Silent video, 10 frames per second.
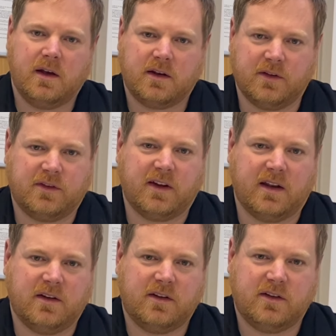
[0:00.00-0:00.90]

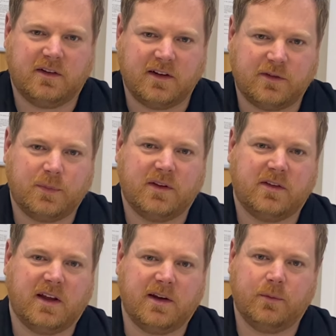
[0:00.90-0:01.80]
consent to
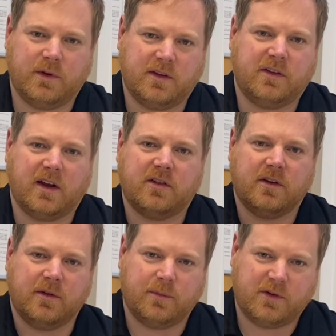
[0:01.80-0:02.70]
dispensate with the Section